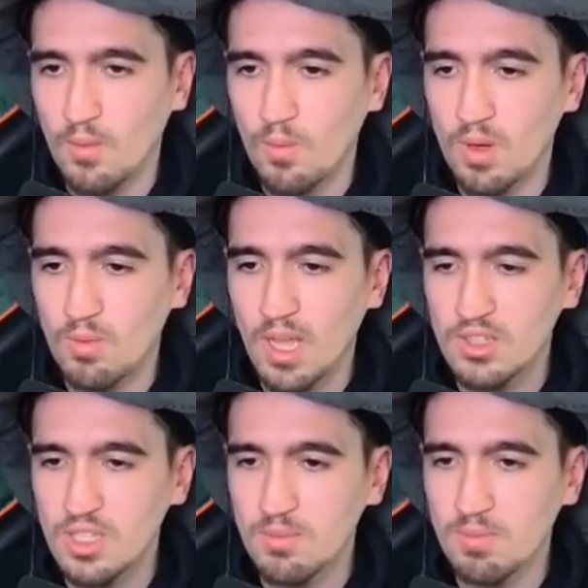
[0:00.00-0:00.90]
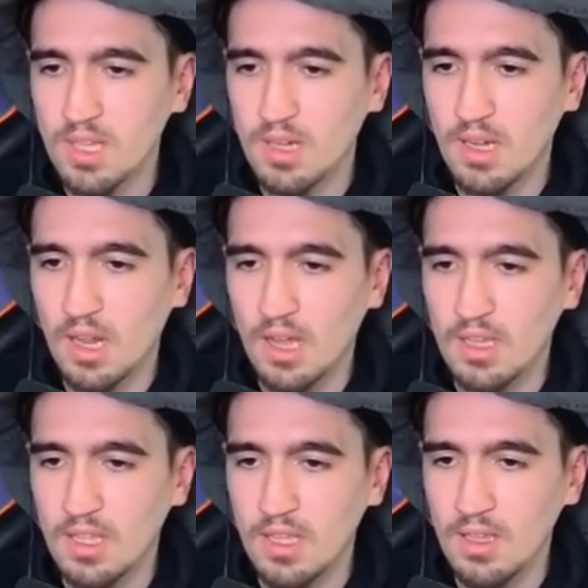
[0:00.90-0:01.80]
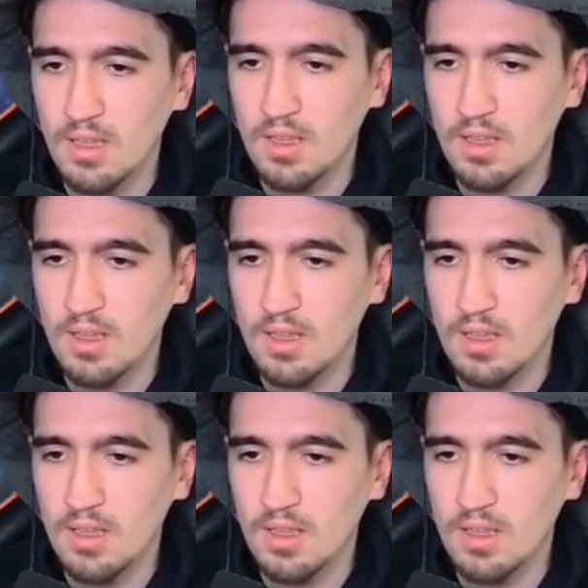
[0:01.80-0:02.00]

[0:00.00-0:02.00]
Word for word: Will we actually be lucky?